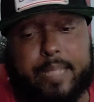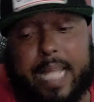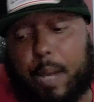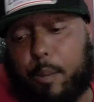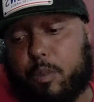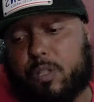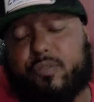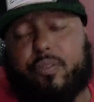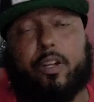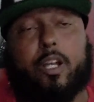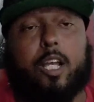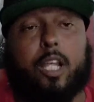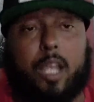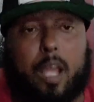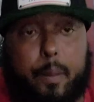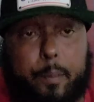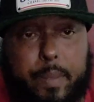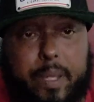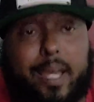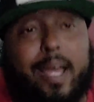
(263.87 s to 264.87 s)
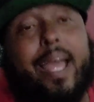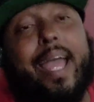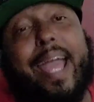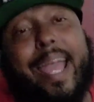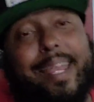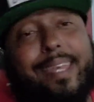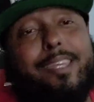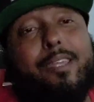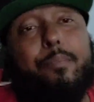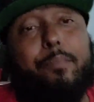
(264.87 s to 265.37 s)
That was for Colombia
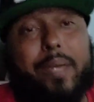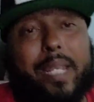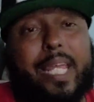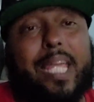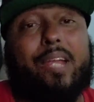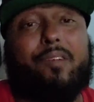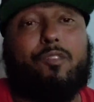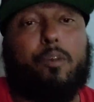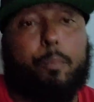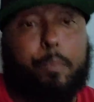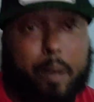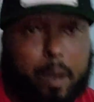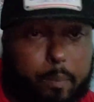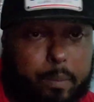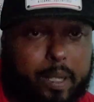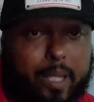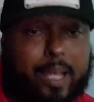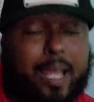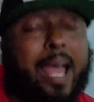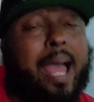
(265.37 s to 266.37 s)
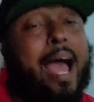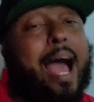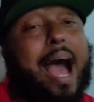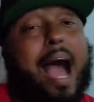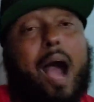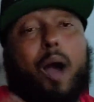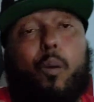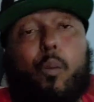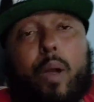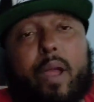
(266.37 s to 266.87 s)
and Dominican Republic.
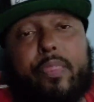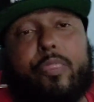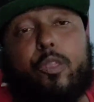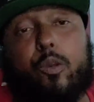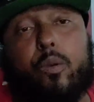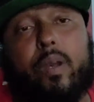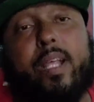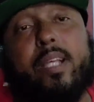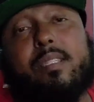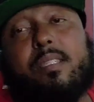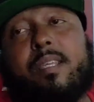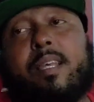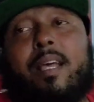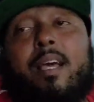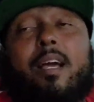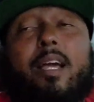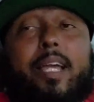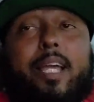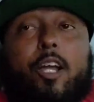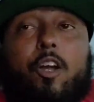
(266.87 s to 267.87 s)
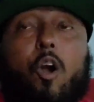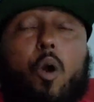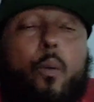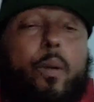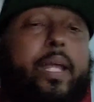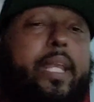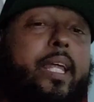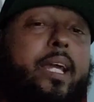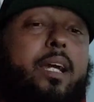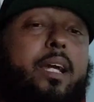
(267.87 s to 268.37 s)
I went through this
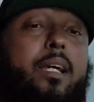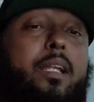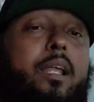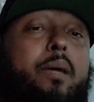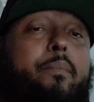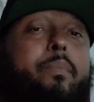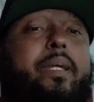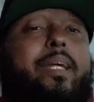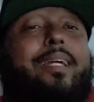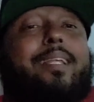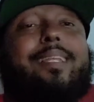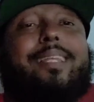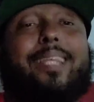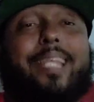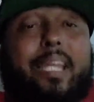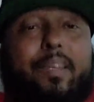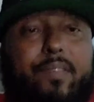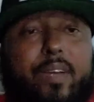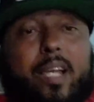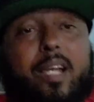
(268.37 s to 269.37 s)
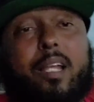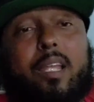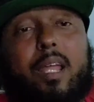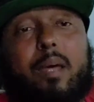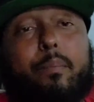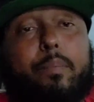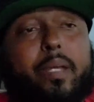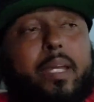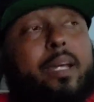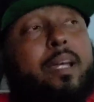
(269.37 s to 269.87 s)
going in Colombia, leaving
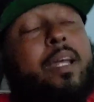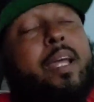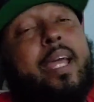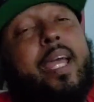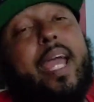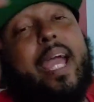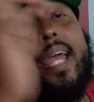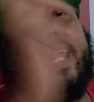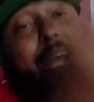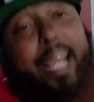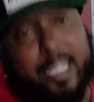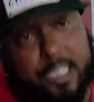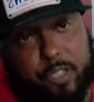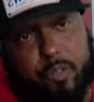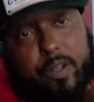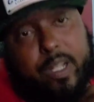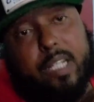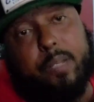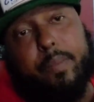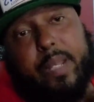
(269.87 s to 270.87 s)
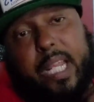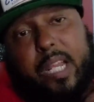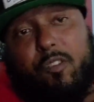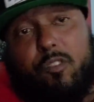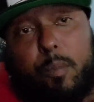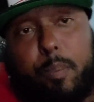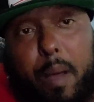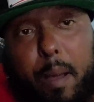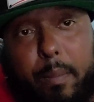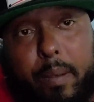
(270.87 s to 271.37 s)
Colombia, and entering
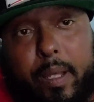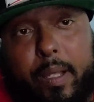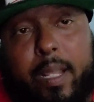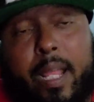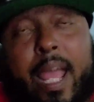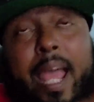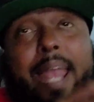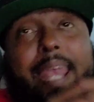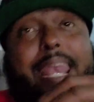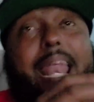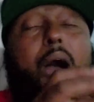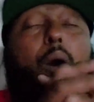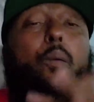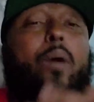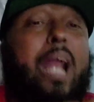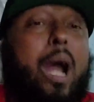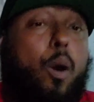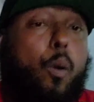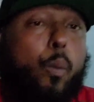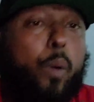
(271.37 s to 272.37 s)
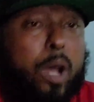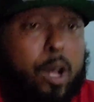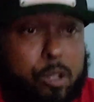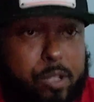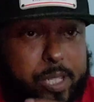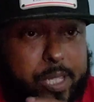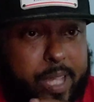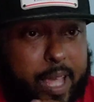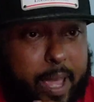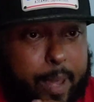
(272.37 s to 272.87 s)
Dominican Republic. Now, what I
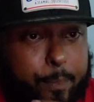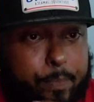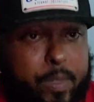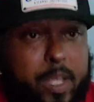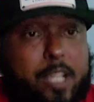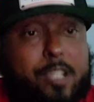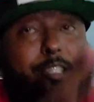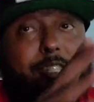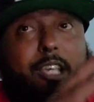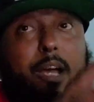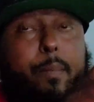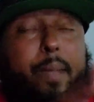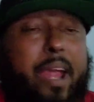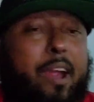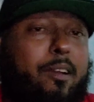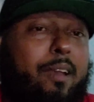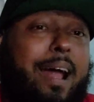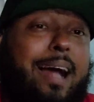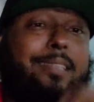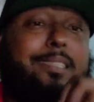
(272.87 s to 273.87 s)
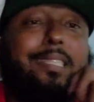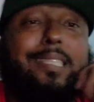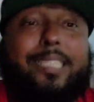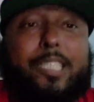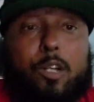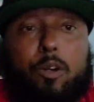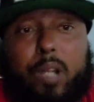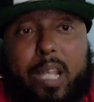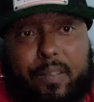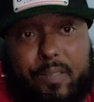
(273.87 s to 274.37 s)
will say, some airlines are
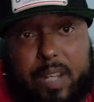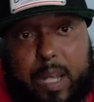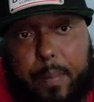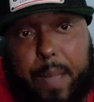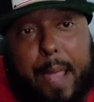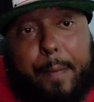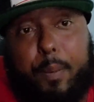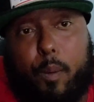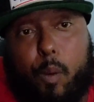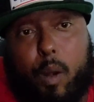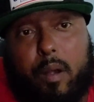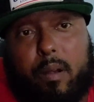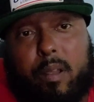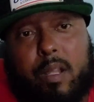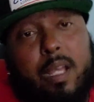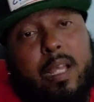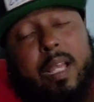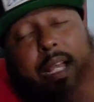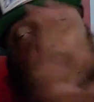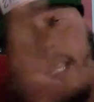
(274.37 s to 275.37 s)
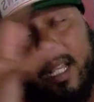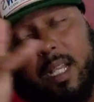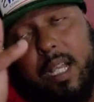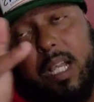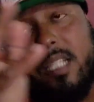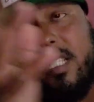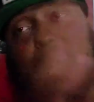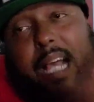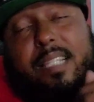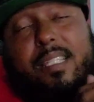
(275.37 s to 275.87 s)
still giving the paperwork
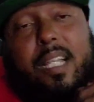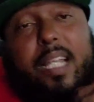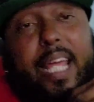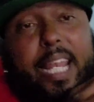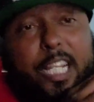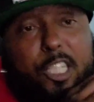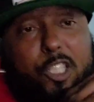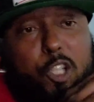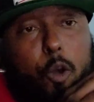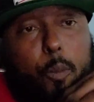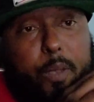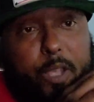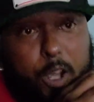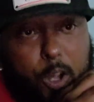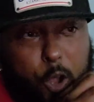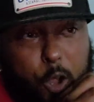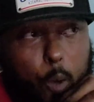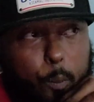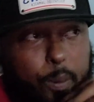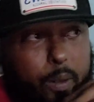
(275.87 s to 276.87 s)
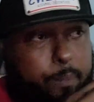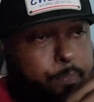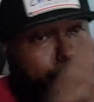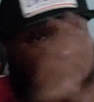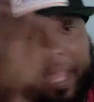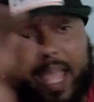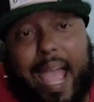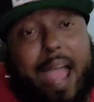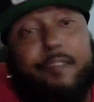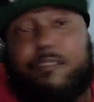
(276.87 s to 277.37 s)
because, as the lady told me on Copa,
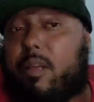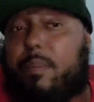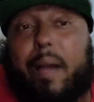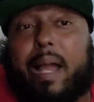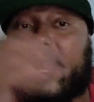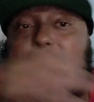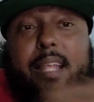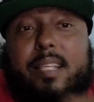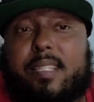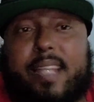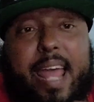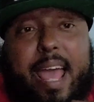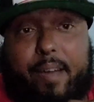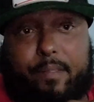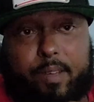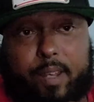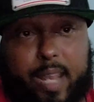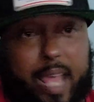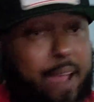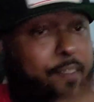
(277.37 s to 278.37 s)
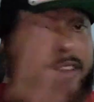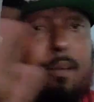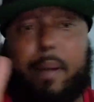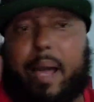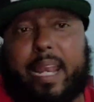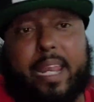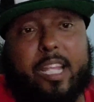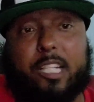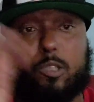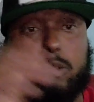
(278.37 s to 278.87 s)
everybody doesn't have it.
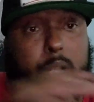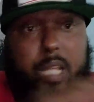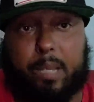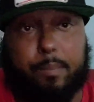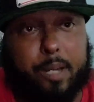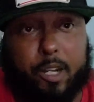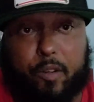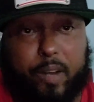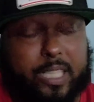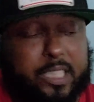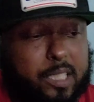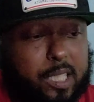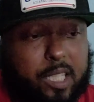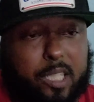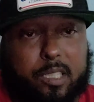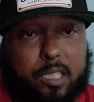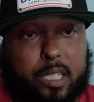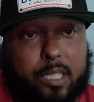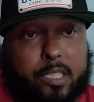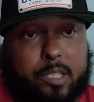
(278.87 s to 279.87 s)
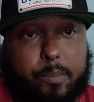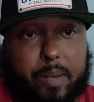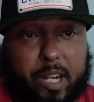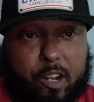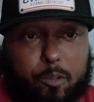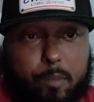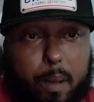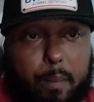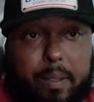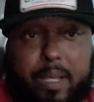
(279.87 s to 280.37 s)
Everybody didn't do the immigration in
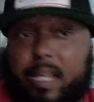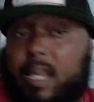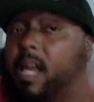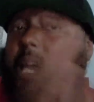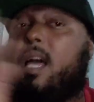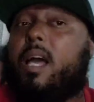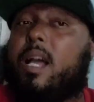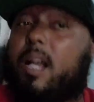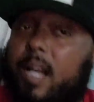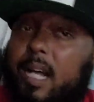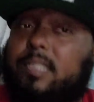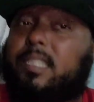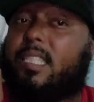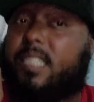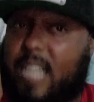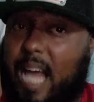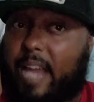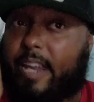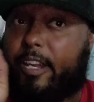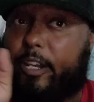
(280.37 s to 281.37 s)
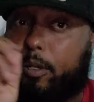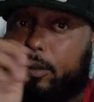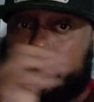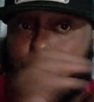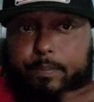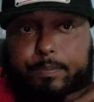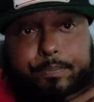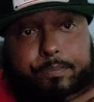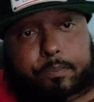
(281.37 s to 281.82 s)
Dominican Republic because it's kind of new.